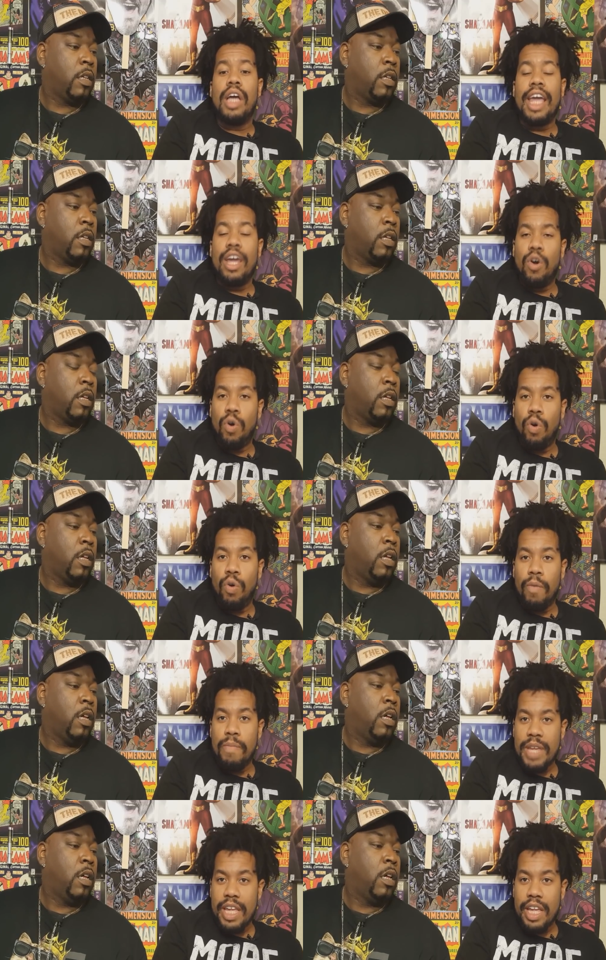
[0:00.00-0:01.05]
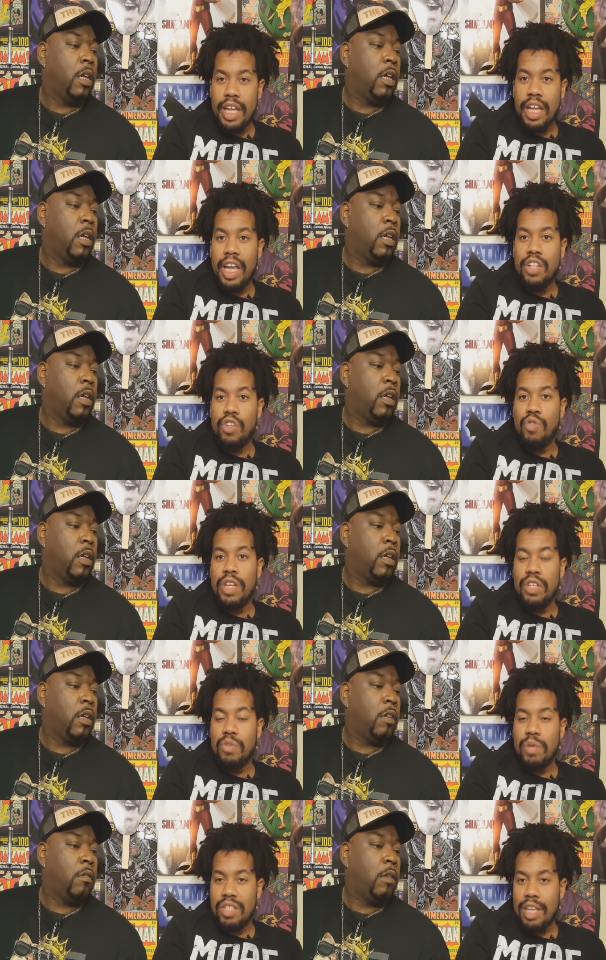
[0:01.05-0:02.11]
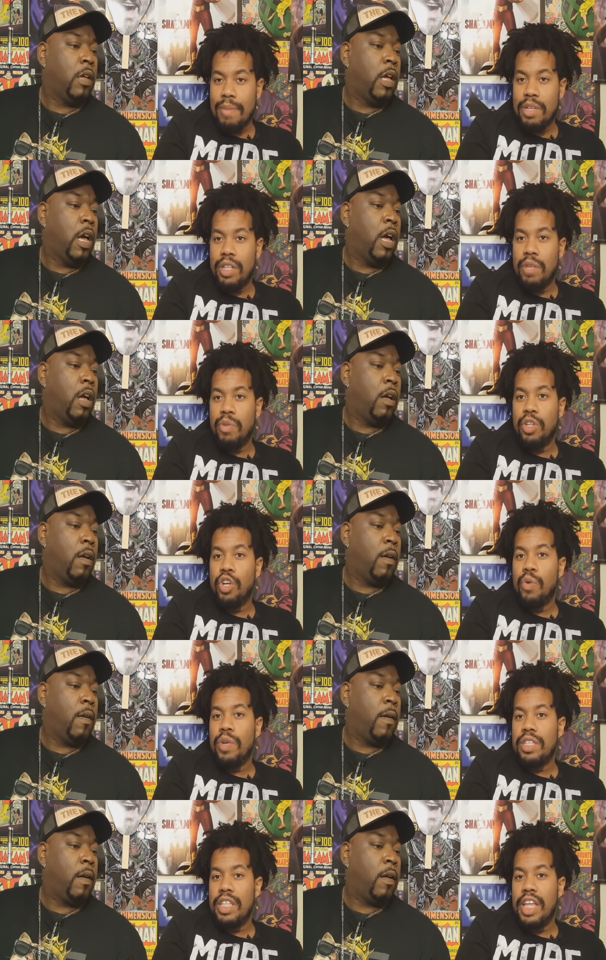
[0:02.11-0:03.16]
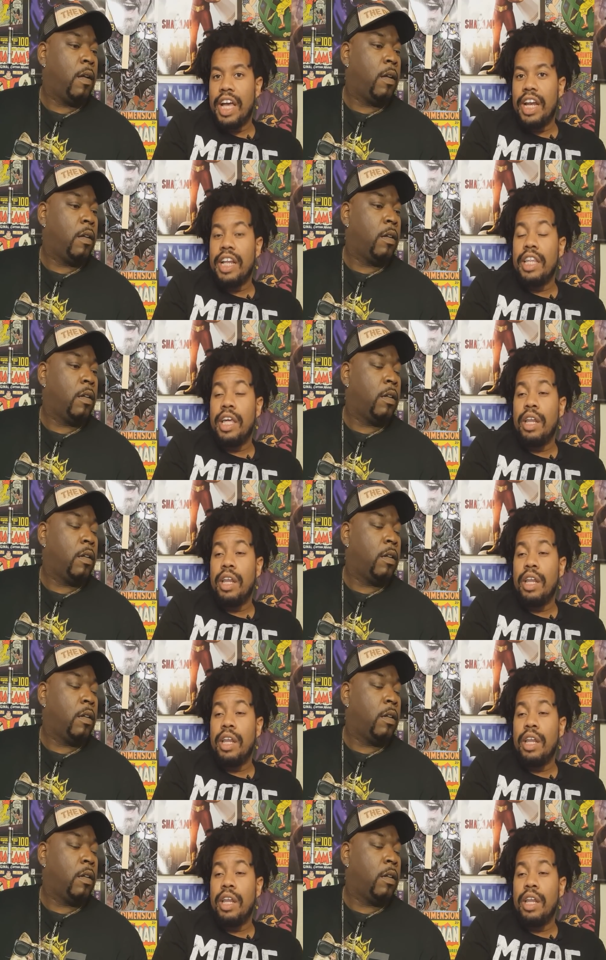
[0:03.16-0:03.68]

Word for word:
Speaker 1: a whole being and you need to accept it and they really go into that and